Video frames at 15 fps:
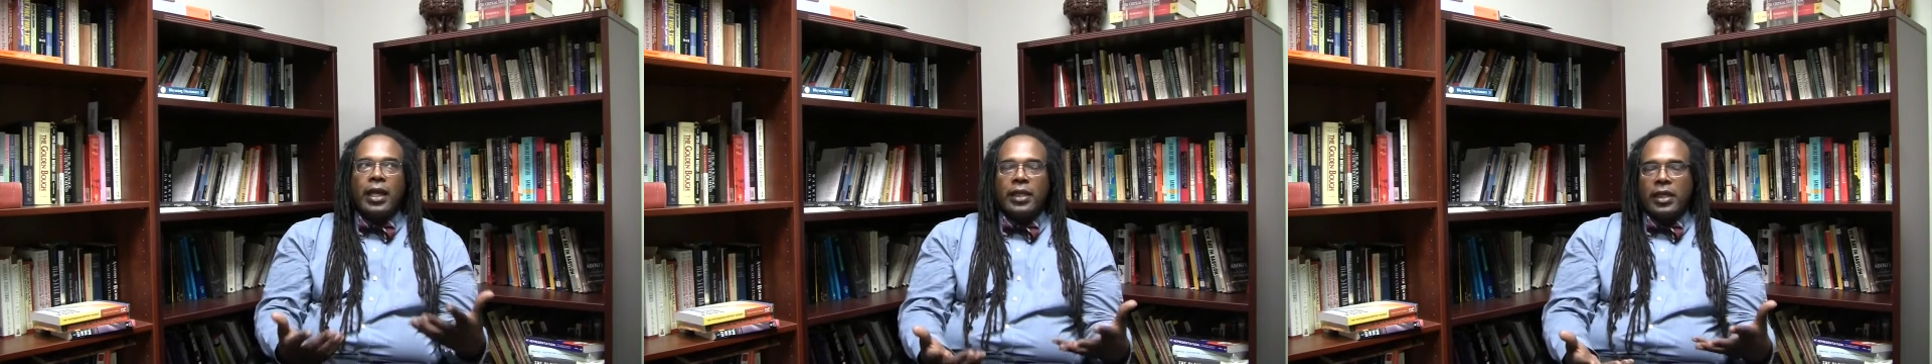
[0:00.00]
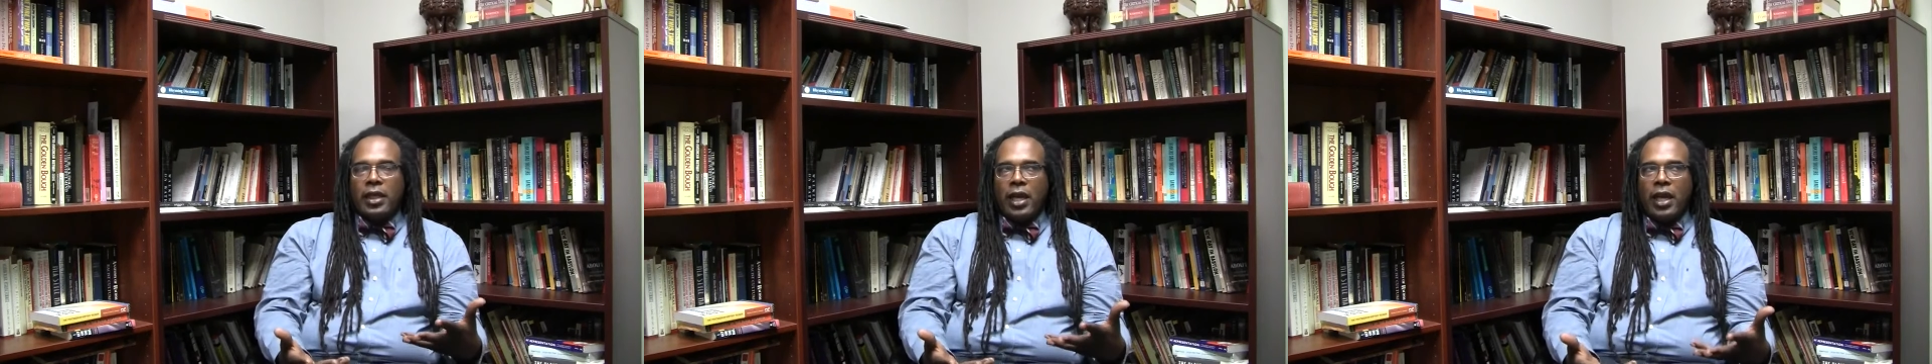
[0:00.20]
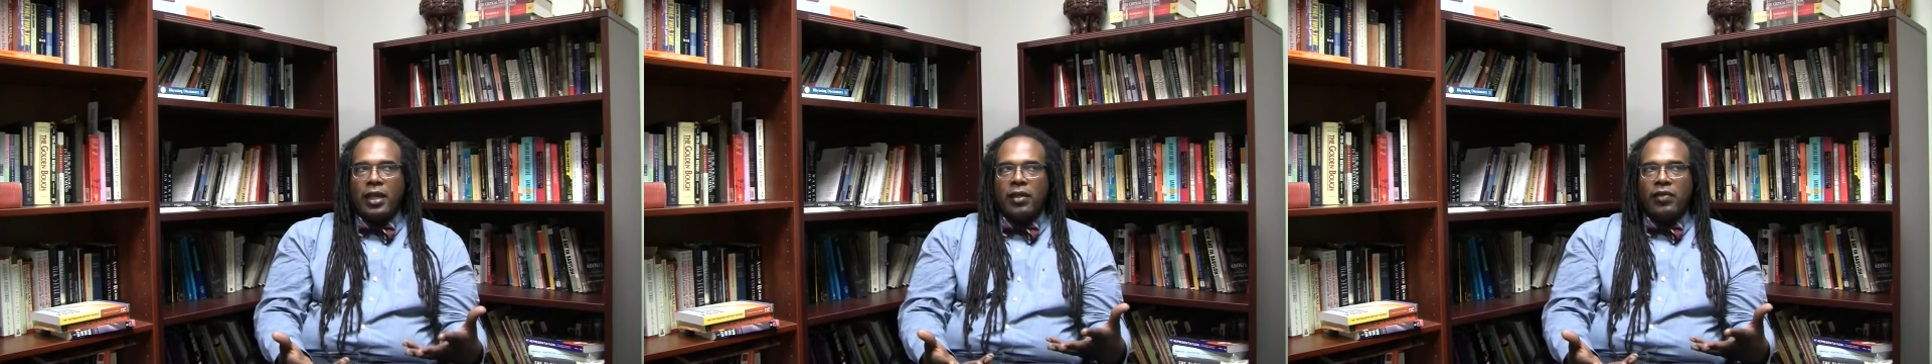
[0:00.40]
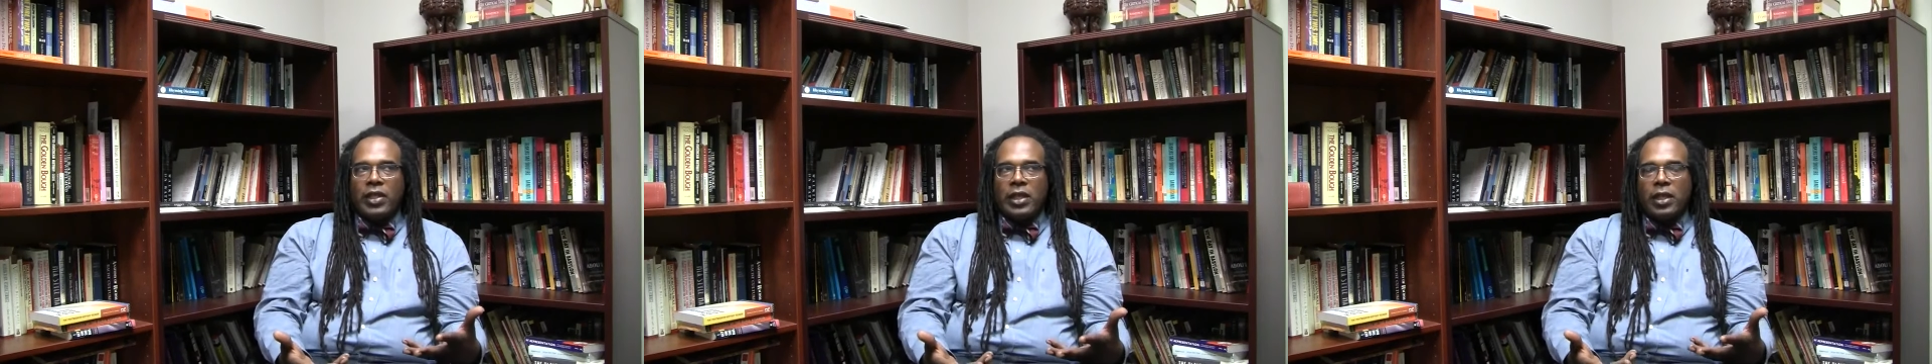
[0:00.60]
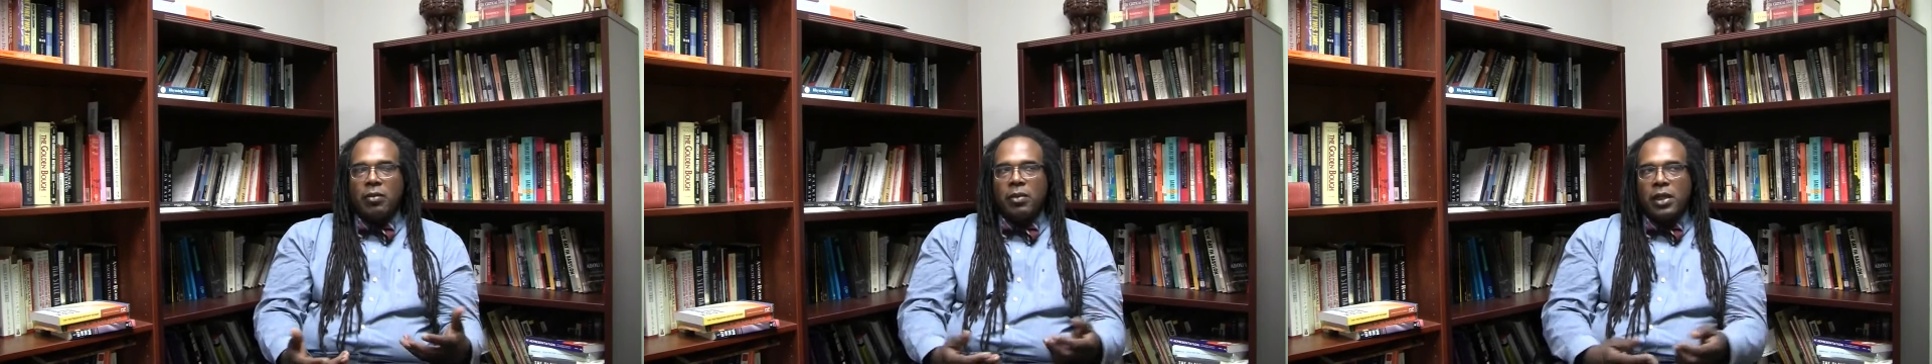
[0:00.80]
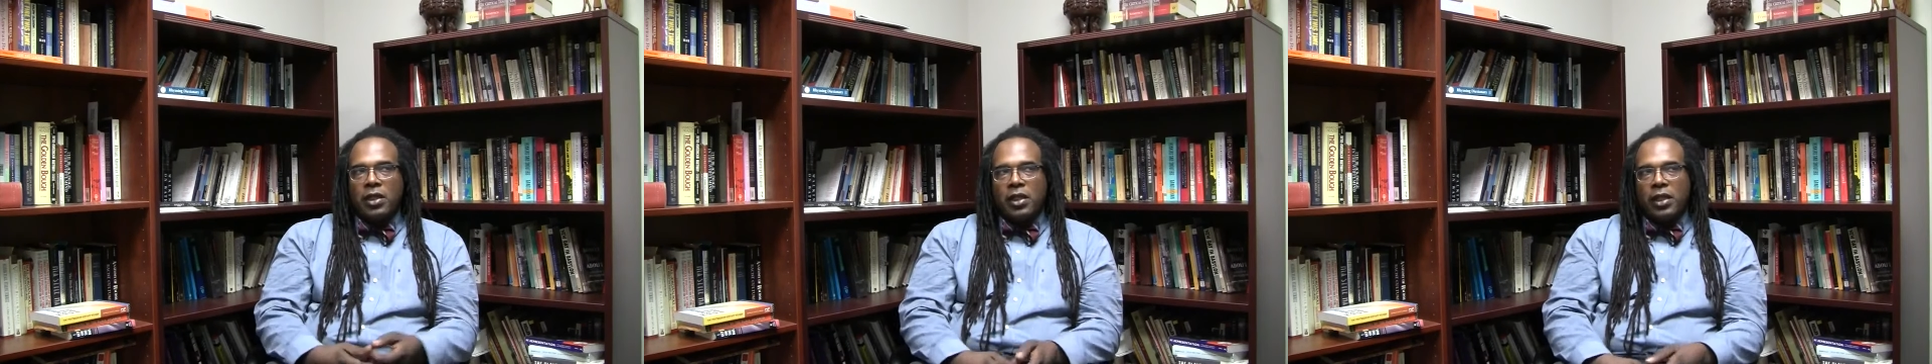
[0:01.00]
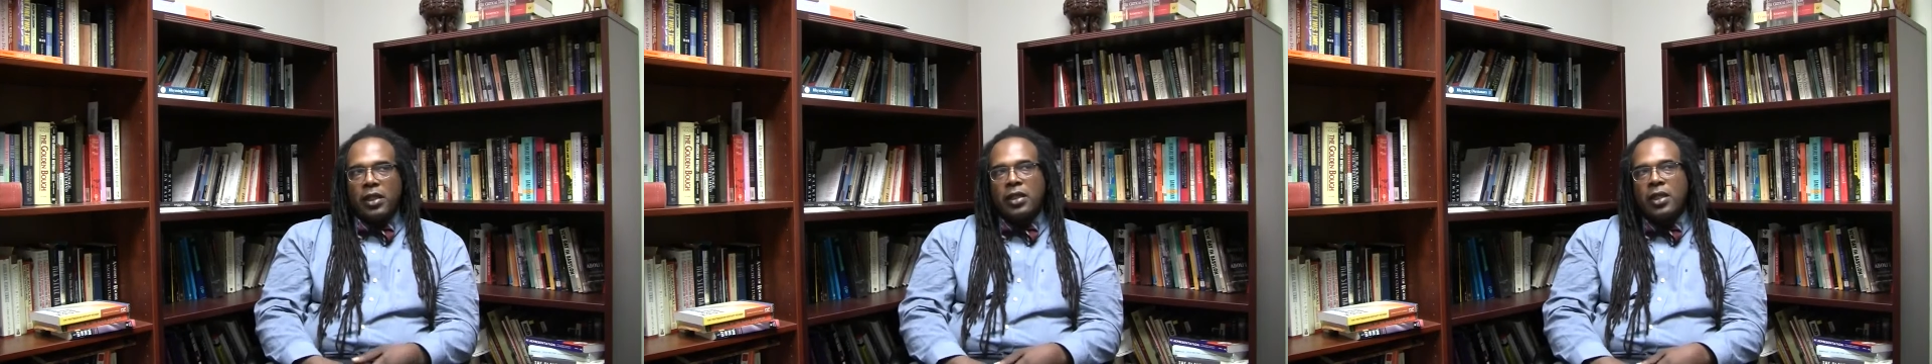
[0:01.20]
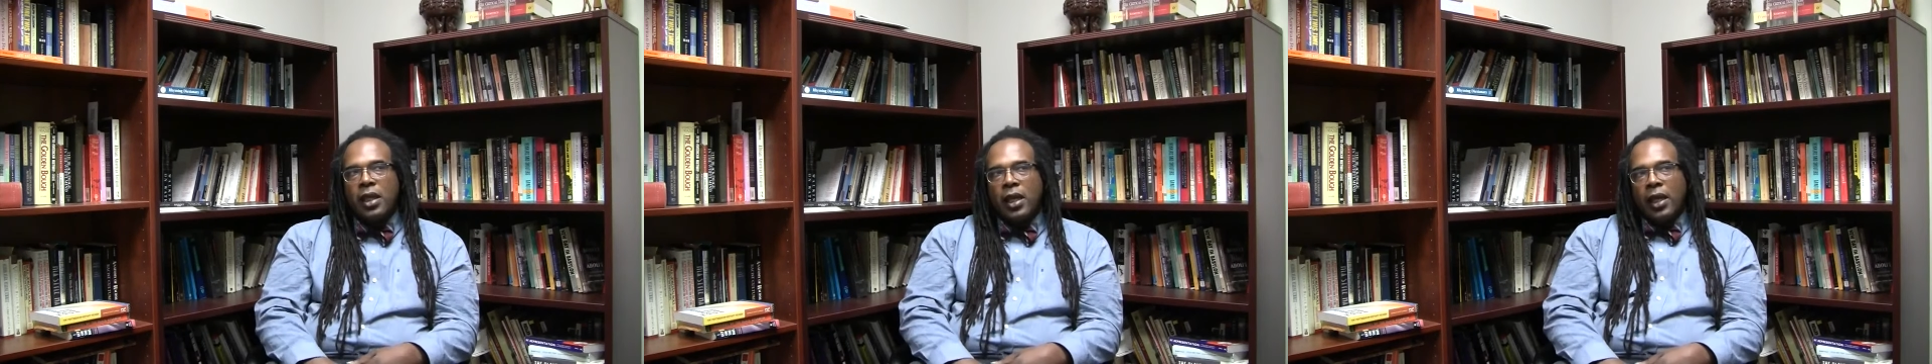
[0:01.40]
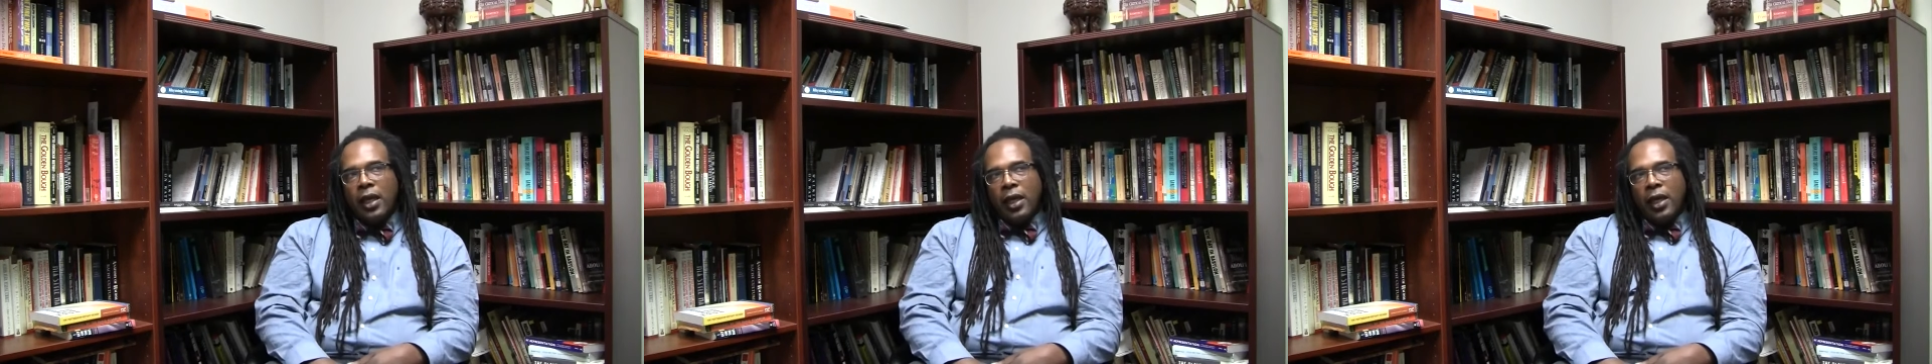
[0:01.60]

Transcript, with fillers: and the kind of seamlessness